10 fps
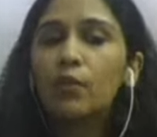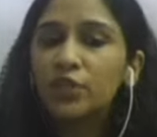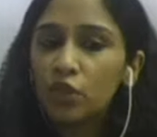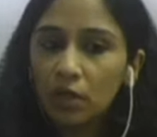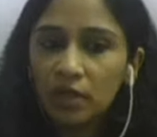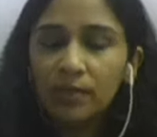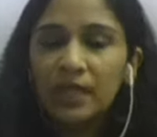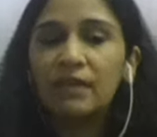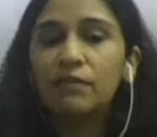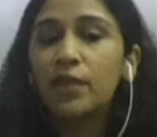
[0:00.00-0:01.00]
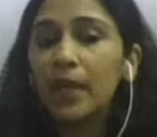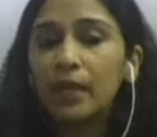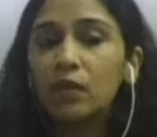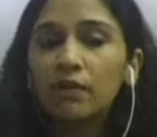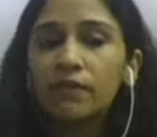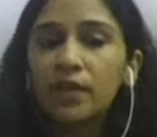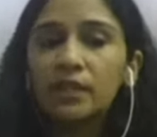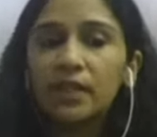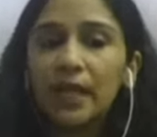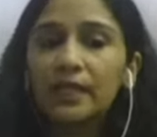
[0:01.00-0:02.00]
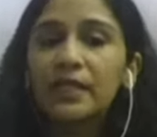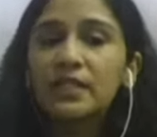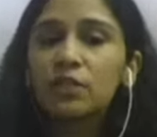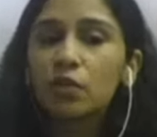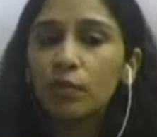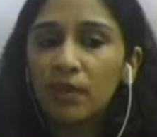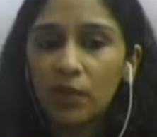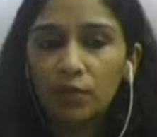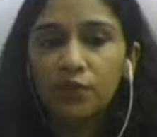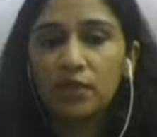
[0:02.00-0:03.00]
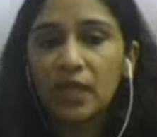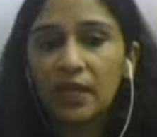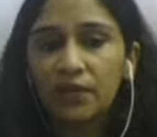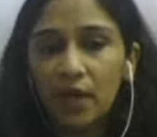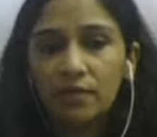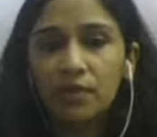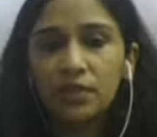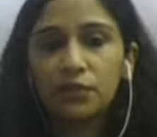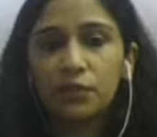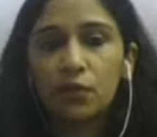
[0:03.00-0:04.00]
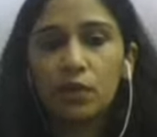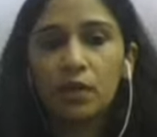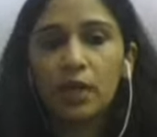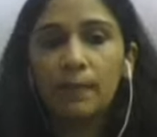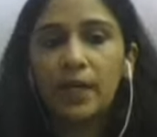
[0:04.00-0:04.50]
we strongly believe, we remain confident that this is going to be one of the key drivers for